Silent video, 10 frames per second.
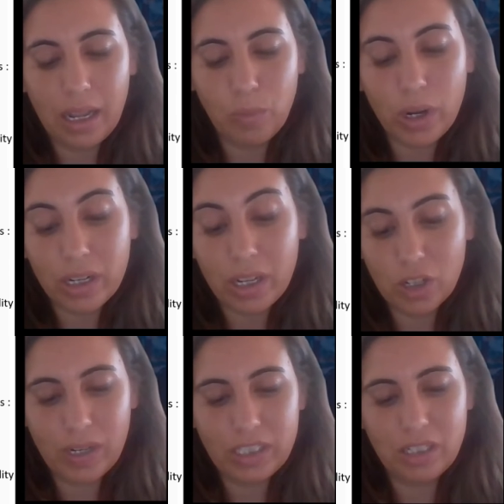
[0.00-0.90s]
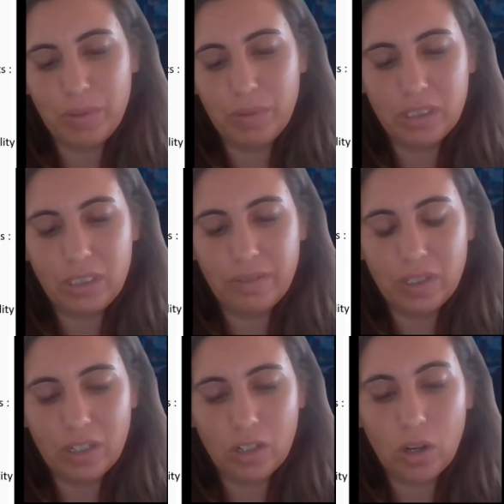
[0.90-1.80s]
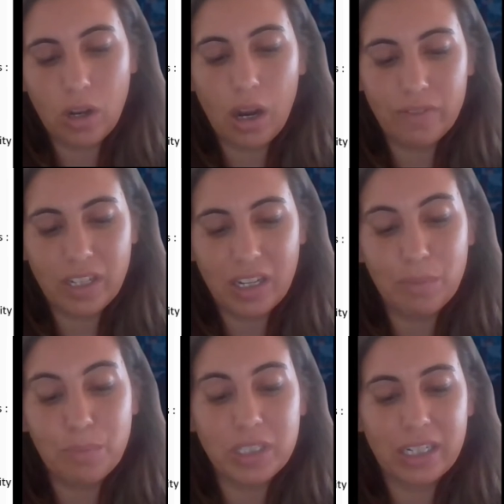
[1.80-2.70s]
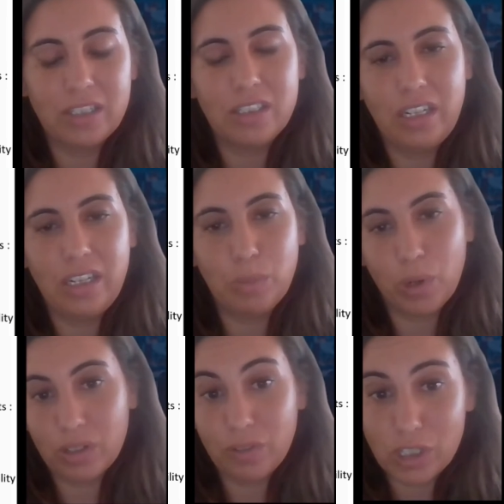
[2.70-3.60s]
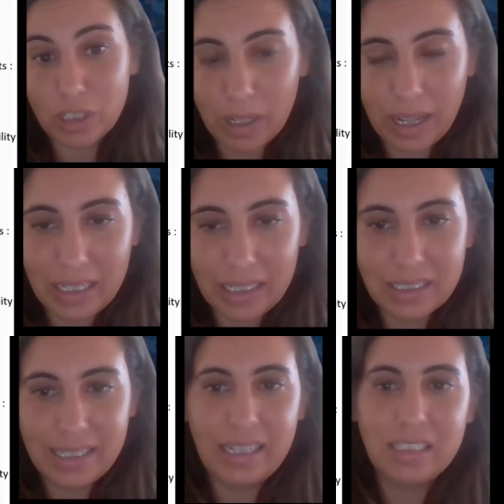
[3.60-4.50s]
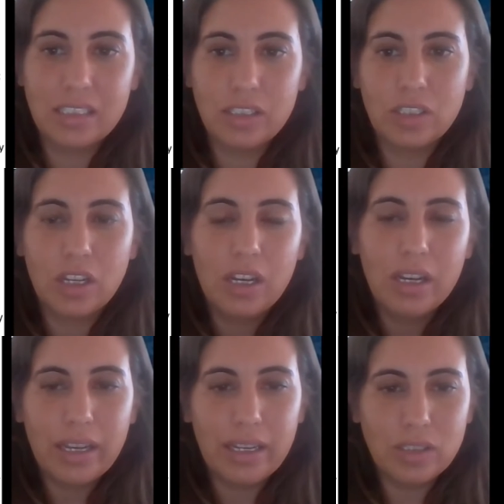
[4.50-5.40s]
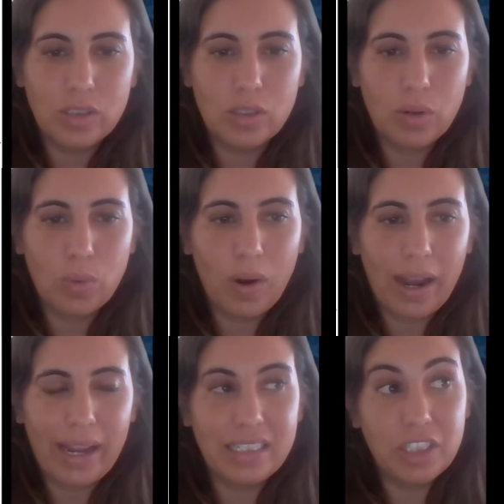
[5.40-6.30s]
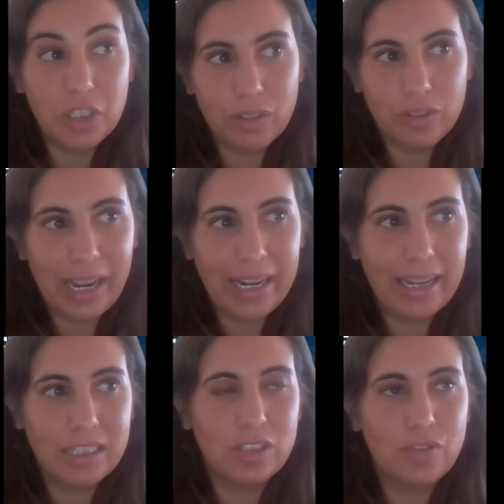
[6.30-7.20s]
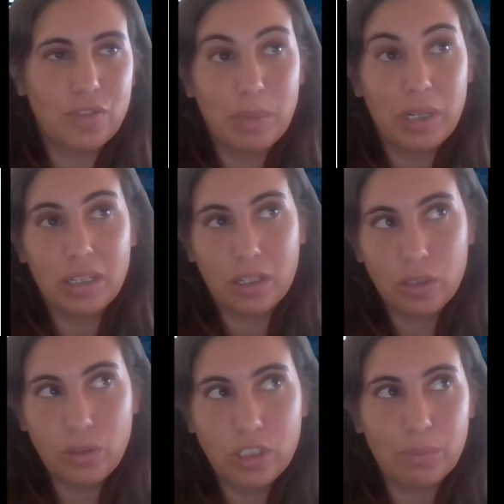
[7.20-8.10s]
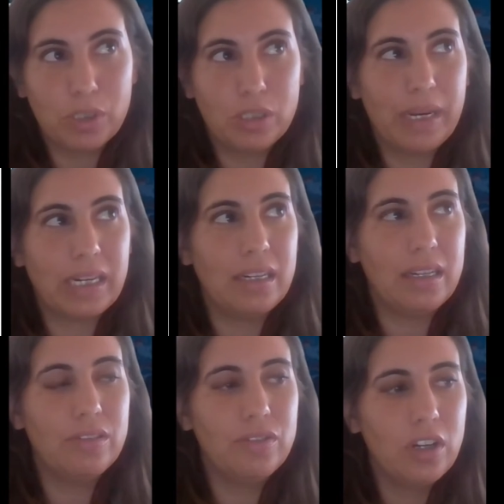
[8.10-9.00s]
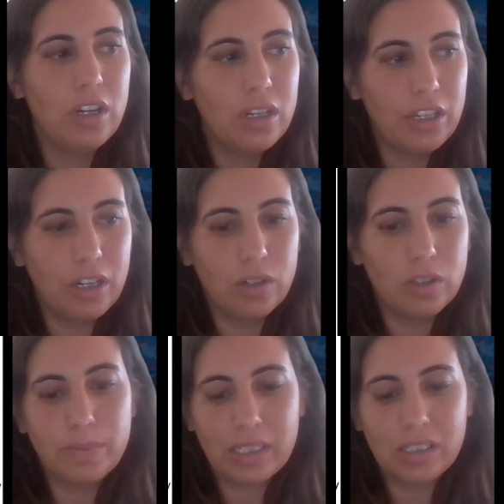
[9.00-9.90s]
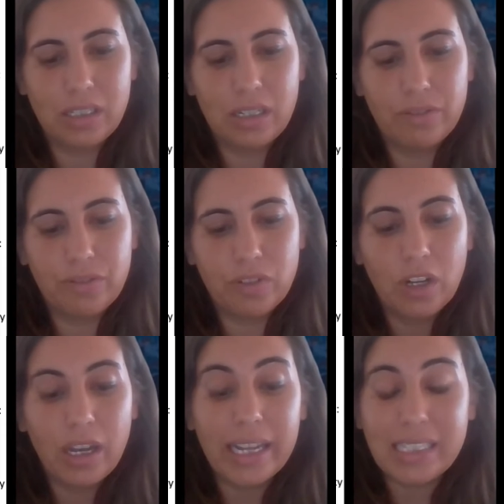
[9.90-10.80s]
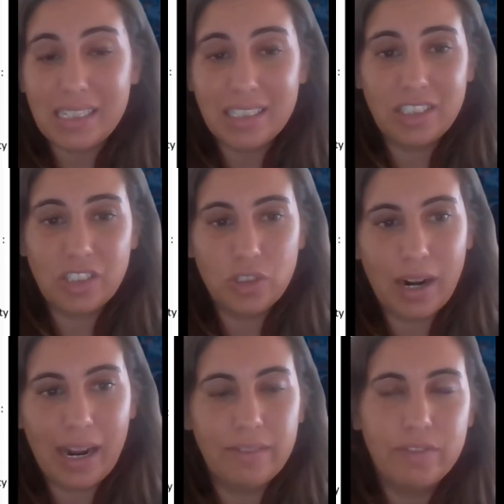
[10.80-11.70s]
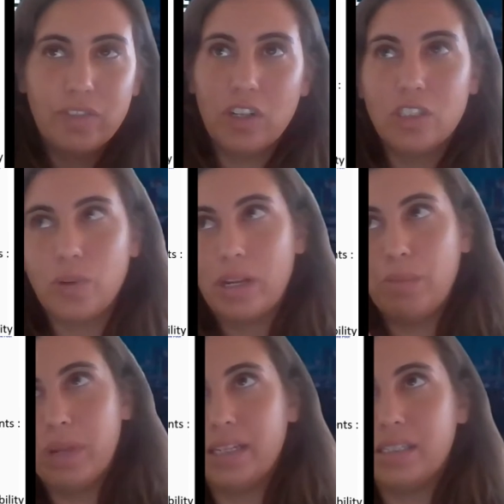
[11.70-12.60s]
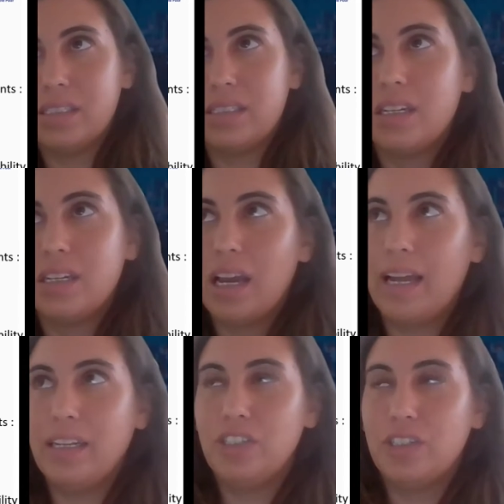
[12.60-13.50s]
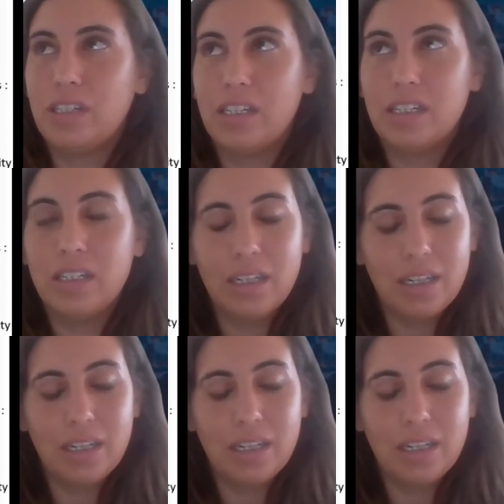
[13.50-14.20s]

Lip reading: one other question we receive often, and particularly important for small island states, is why digital finance from an inclusion perspective, especially if it's easy to drive 20 minutes and you're,